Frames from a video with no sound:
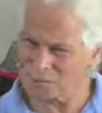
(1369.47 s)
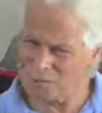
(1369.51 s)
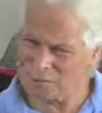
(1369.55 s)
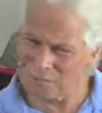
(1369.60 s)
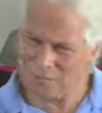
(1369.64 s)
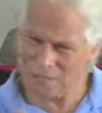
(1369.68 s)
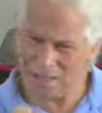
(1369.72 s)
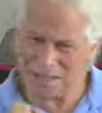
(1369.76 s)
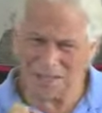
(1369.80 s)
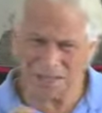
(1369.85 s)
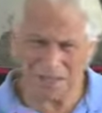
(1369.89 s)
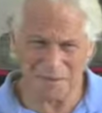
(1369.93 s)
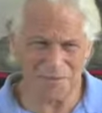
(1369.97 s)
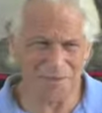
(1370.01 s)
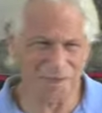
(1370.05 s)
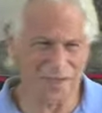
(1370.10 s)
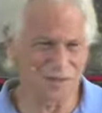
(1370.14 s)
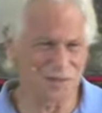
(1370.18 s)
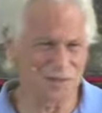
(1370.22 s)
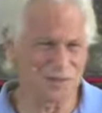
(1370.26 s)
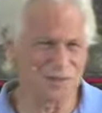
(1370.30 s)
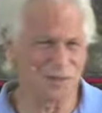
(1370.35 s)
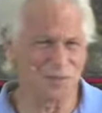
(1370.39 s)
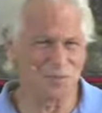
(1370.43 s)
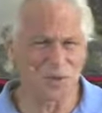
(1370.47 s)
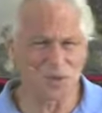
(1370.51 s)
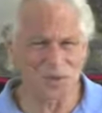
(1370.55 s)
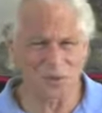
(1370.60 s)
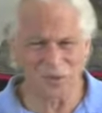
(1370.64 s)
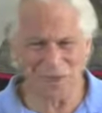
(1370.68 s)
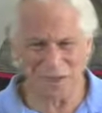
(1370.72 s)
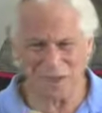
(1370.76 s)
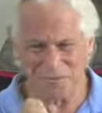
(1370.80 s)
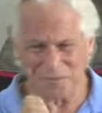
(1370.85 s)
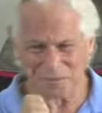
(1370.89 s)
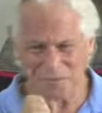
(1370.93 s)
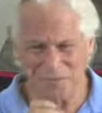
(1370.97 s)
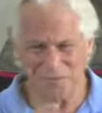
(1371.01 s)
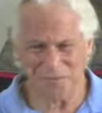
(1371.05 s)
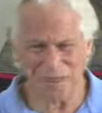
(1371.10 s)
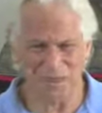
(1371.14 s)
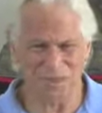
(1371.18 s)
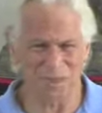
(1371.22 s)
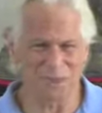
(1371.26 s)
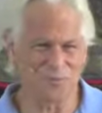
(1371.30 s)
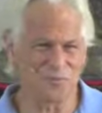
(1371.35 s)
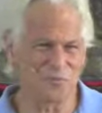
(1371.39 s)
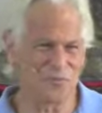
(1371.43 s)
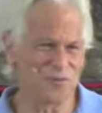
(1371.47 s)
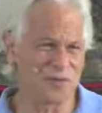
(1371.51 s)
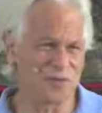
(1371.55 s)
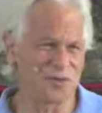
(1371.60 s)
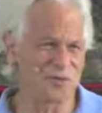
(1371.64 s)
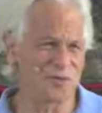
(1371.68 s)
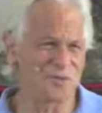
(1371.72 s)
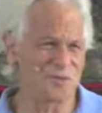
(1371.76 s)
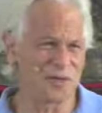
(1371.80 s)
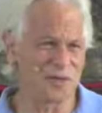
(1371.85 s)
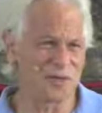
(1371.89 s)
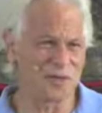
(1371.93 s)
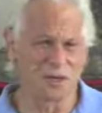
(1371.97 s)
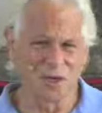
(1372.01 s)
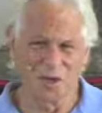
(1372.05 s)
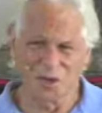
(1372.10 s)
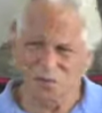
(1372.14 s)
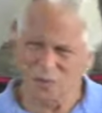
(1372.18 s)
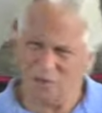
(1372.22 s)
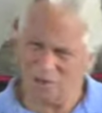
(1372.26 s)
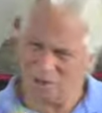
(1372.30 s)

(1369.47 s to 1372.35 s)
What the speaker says: have to make it about them. We don't have to make them feel bad.